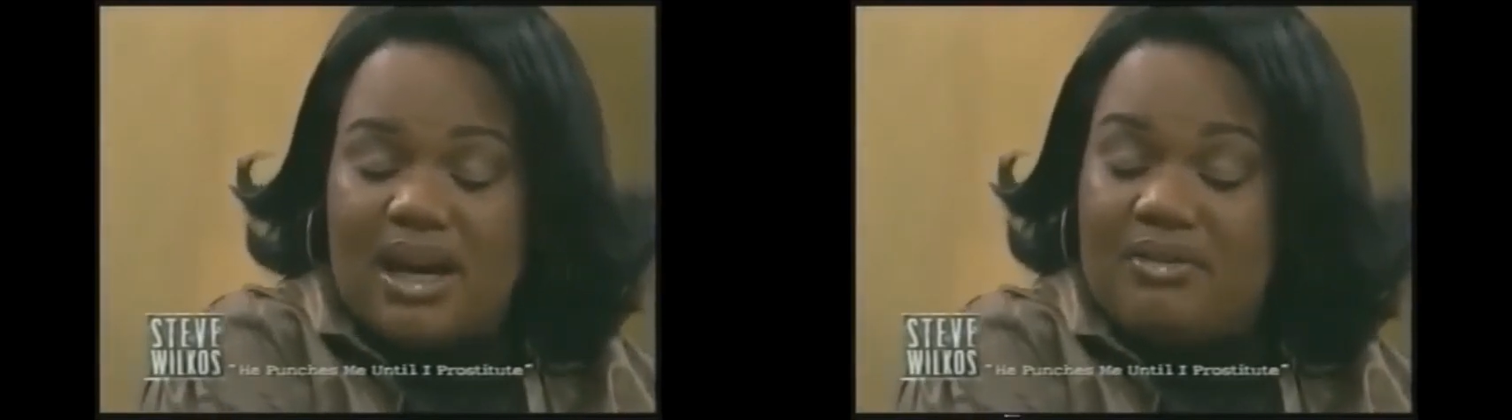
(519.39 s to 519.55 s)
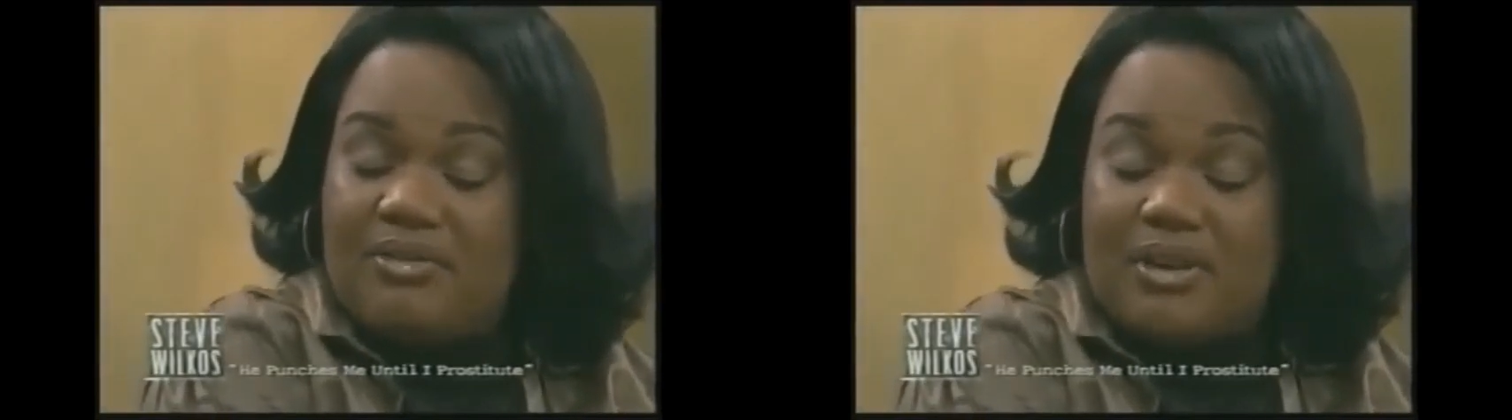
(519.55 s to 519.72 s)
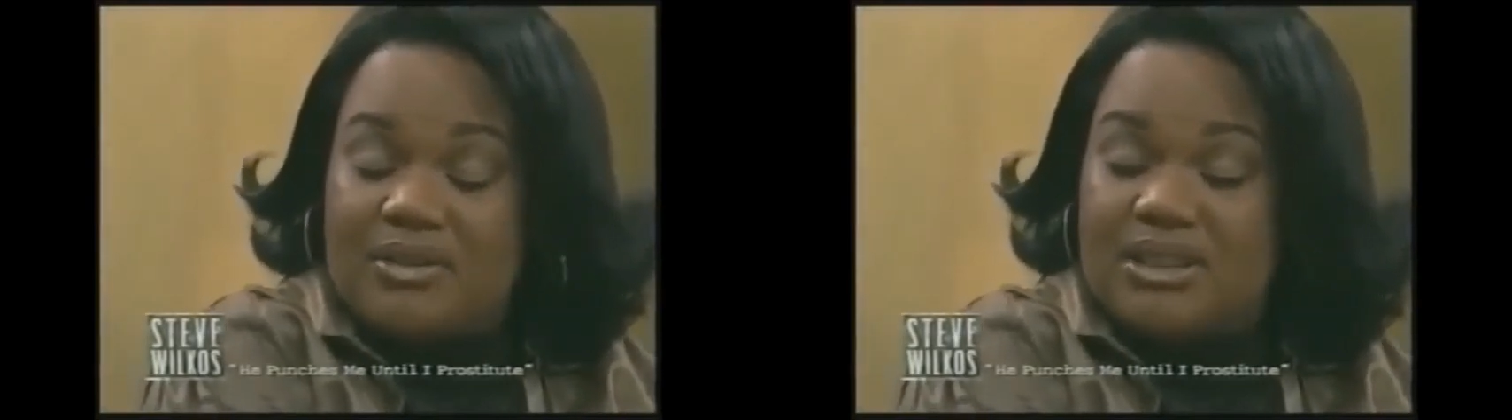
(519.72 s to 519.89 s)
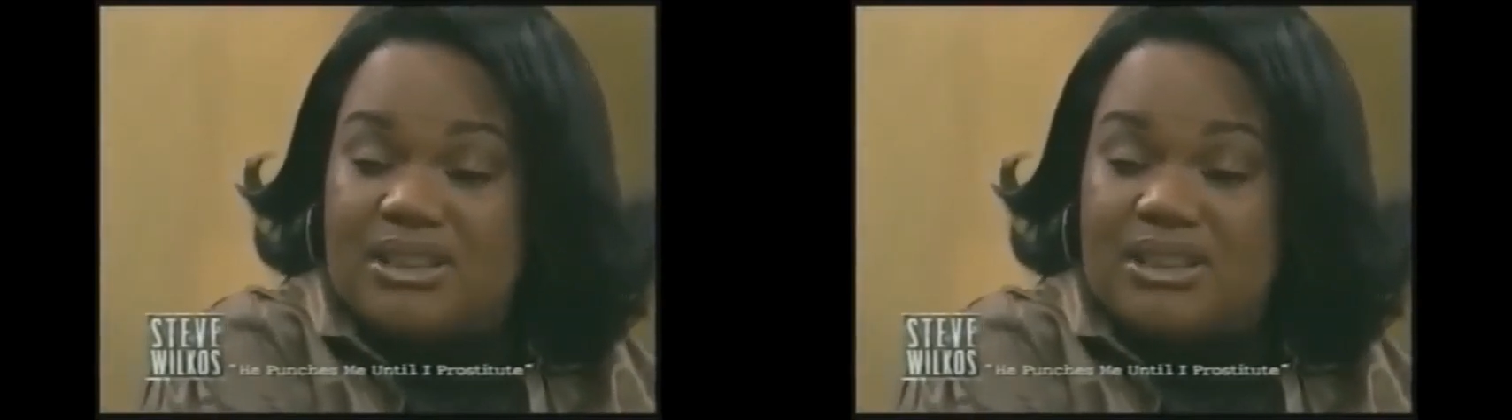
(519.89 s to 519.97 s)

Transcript: I felt